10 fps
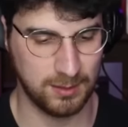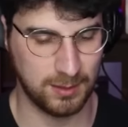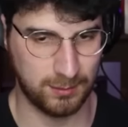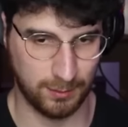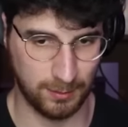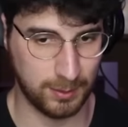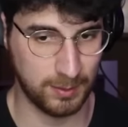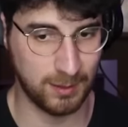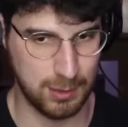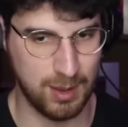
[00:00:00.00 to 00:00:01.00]
still
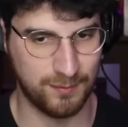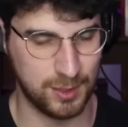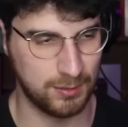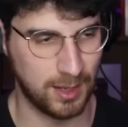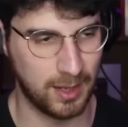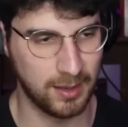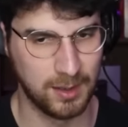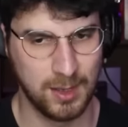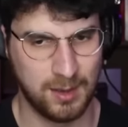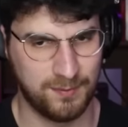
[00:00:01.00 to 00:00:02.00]
continue after you die,
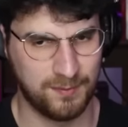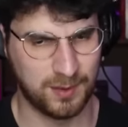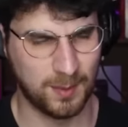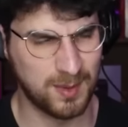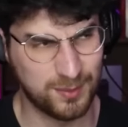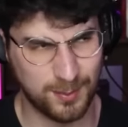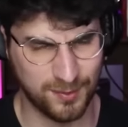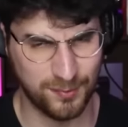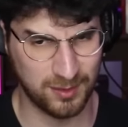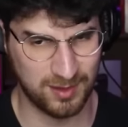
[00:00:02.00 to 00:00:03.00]
sometimes for up to
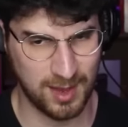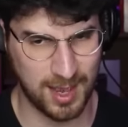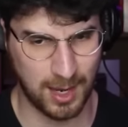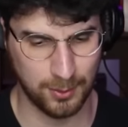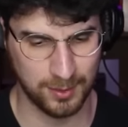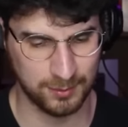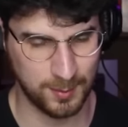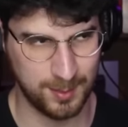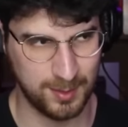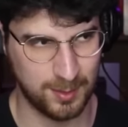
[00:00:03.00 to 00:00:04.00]
48 hours or
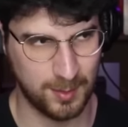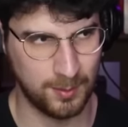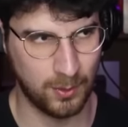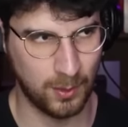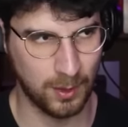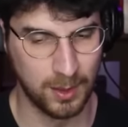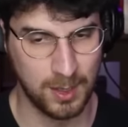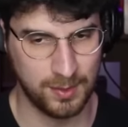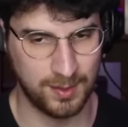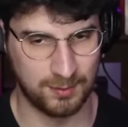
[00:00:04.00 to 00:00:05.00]
maybe even a bit more,
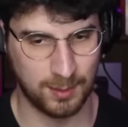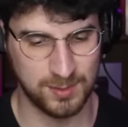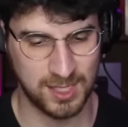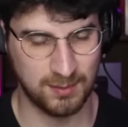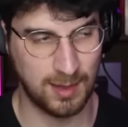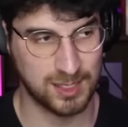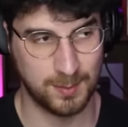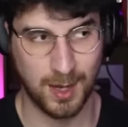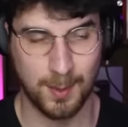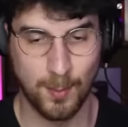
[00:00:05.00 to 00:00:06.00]
that some genes actually
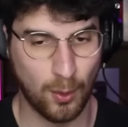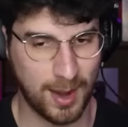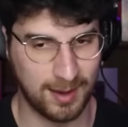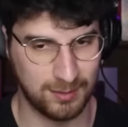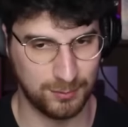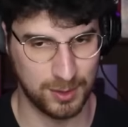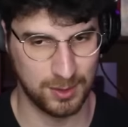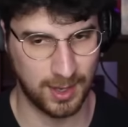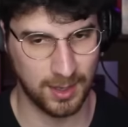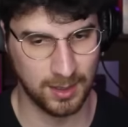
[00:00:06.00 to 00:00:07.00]
become more active when you
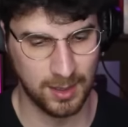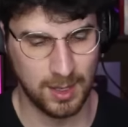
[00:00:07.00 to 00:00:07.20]
die.